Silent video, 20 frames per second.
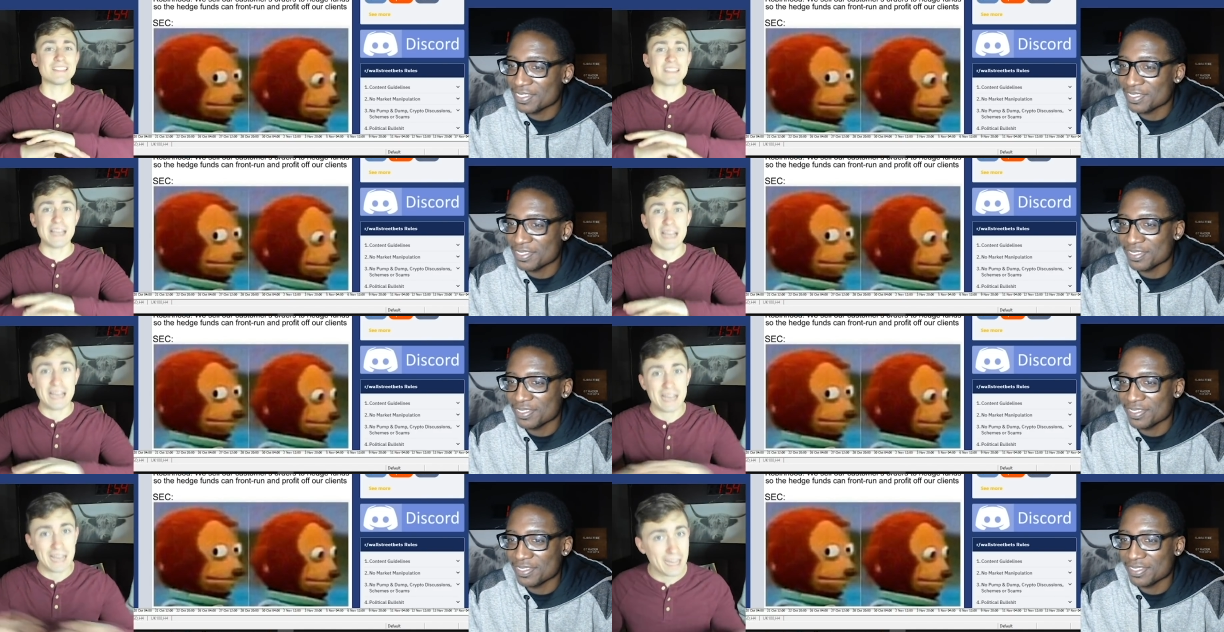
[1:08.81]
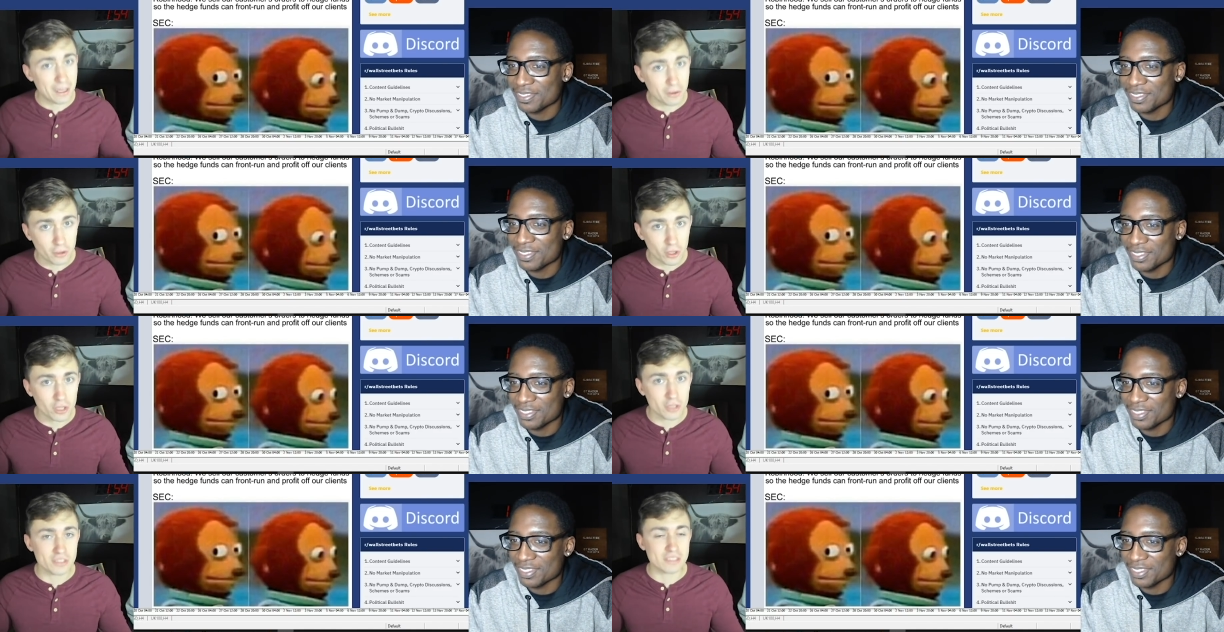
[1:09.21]
Speaker 1: at
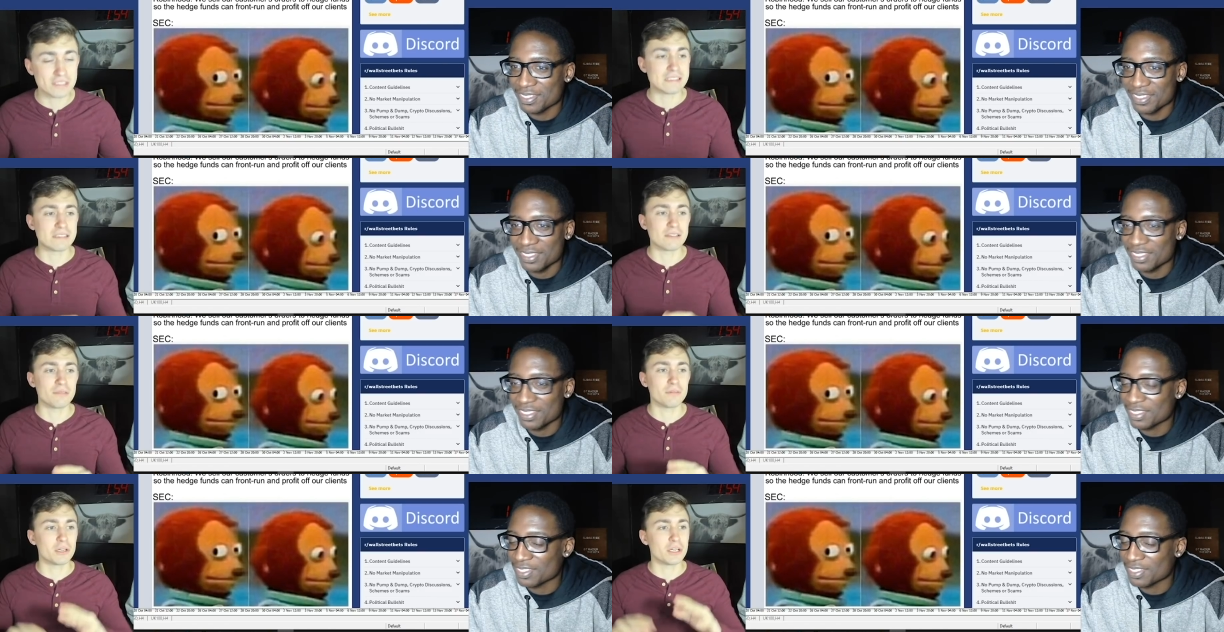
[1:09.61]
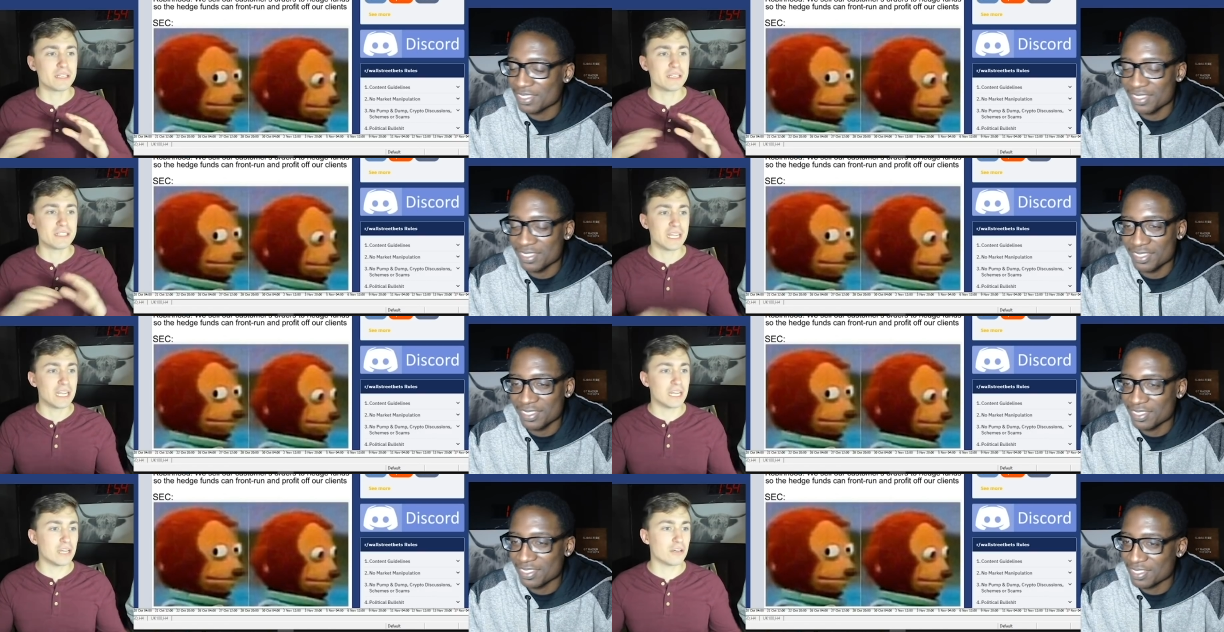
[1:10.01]
all this is a very
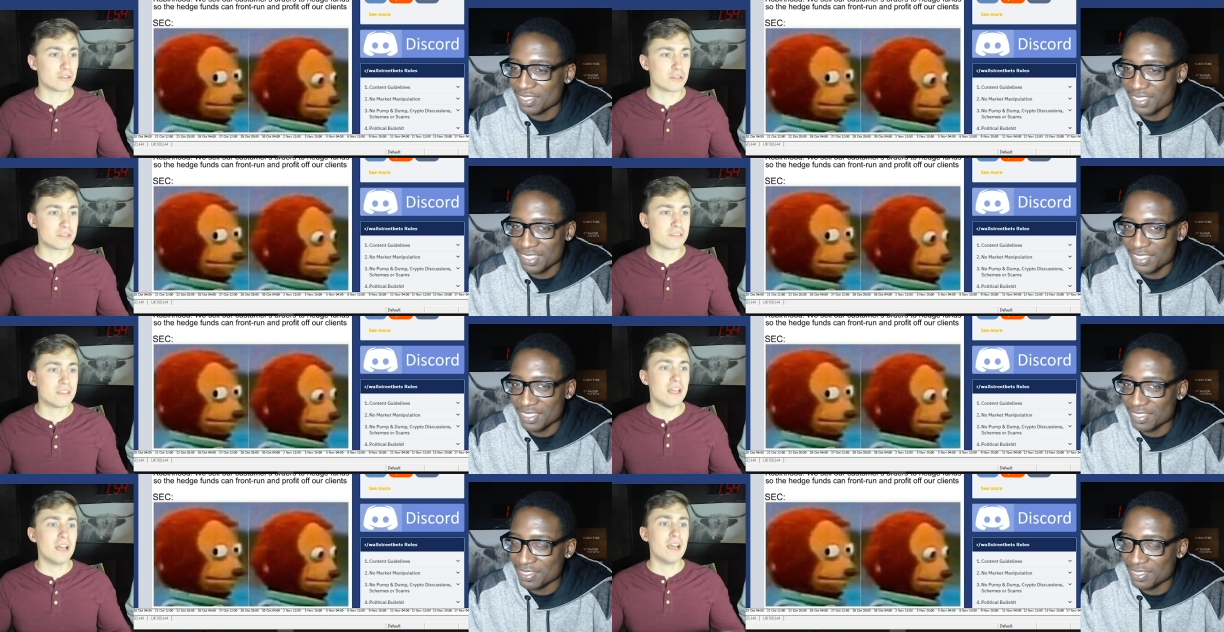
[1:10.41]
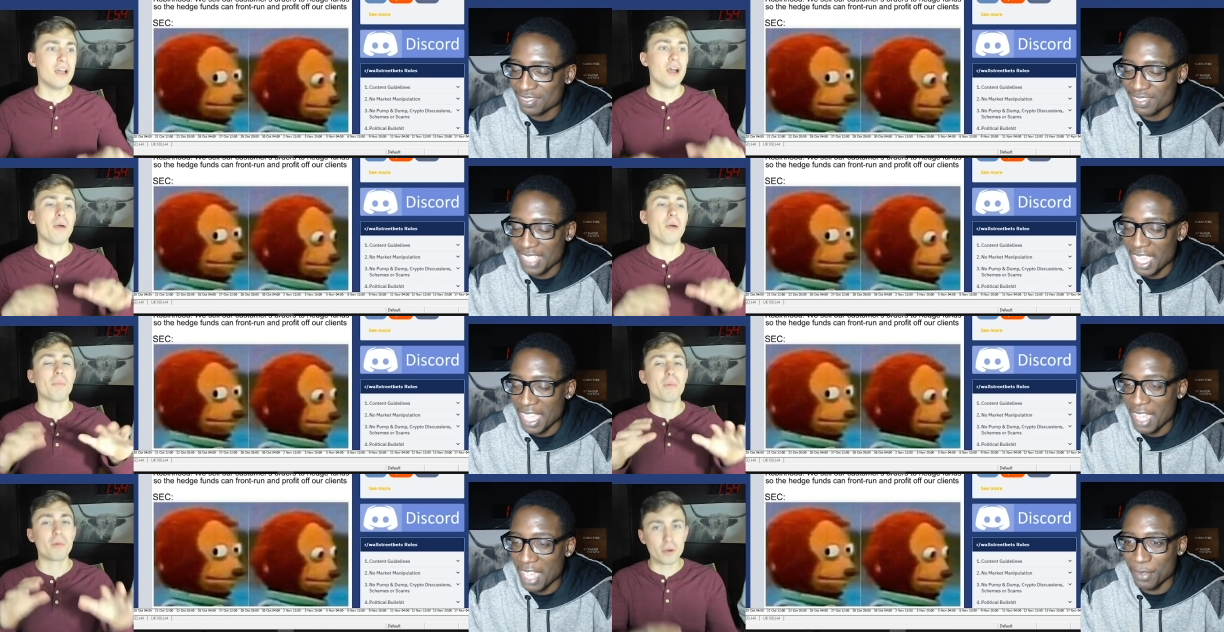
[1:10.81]
dangerous
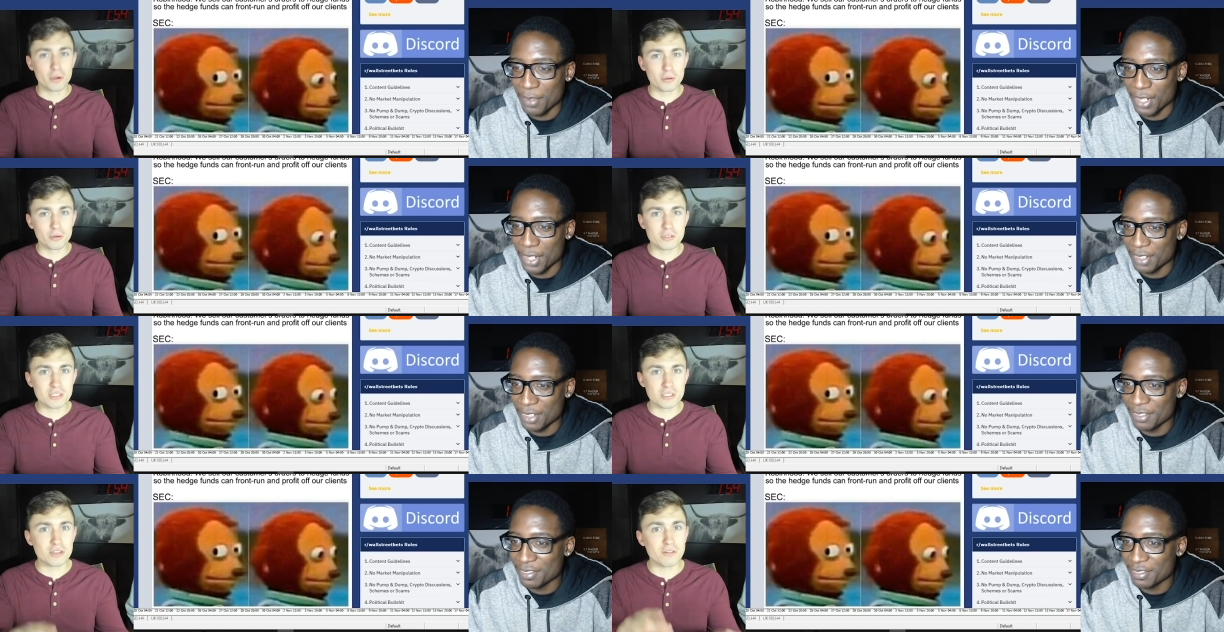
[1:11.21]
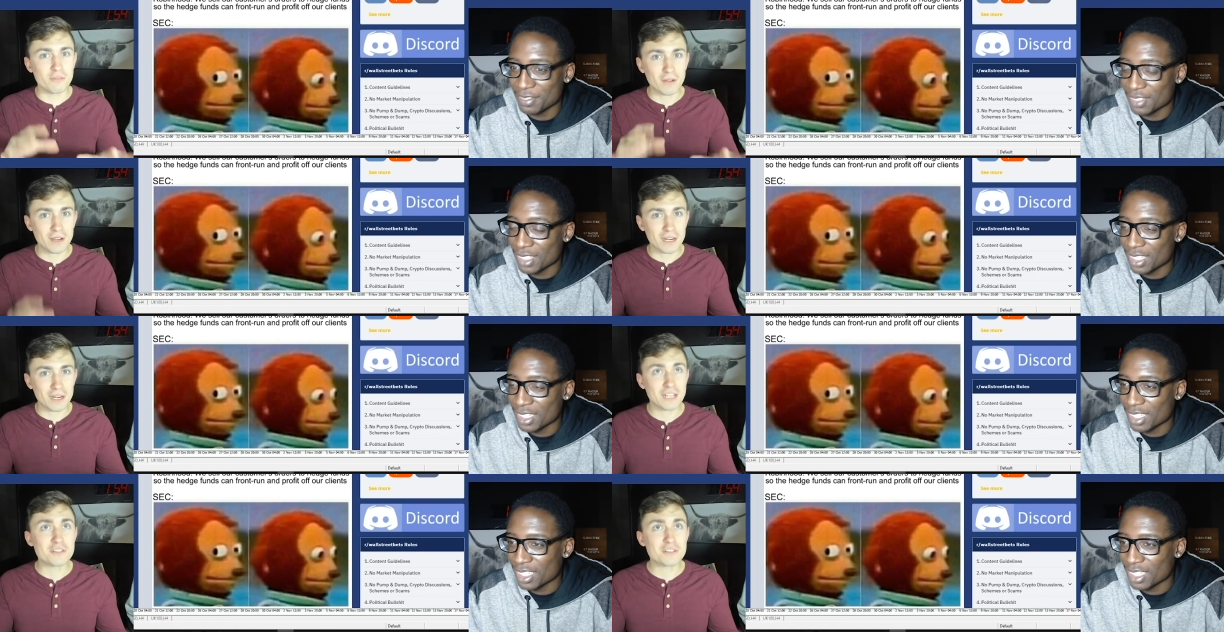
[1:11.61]
approach to
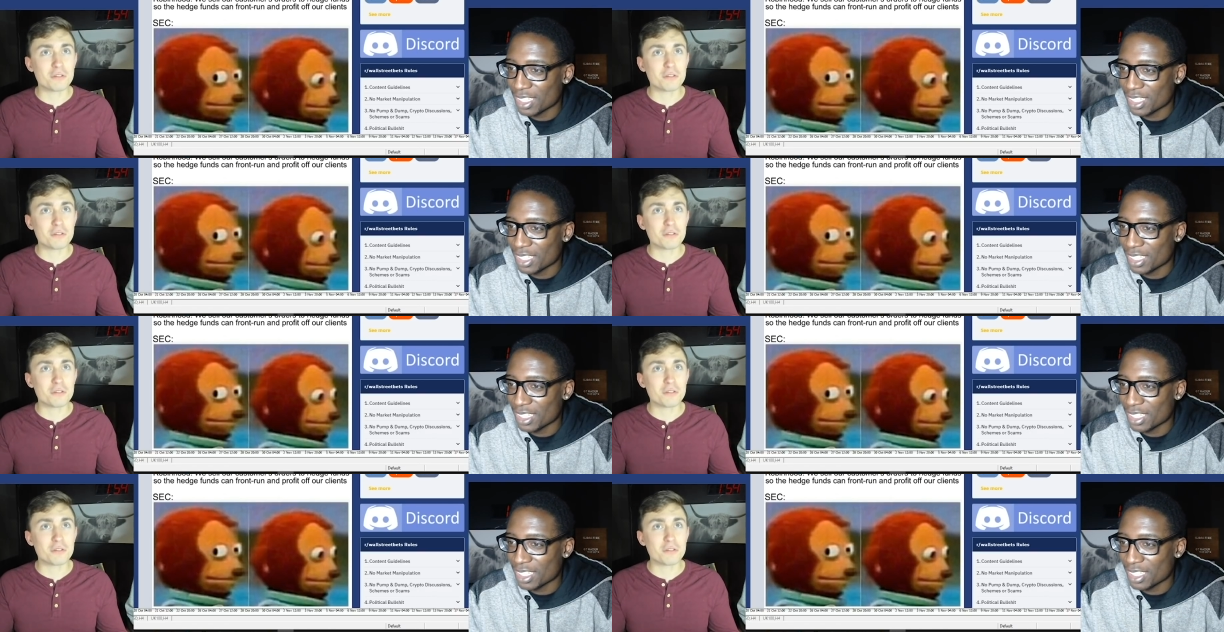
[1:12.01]
financial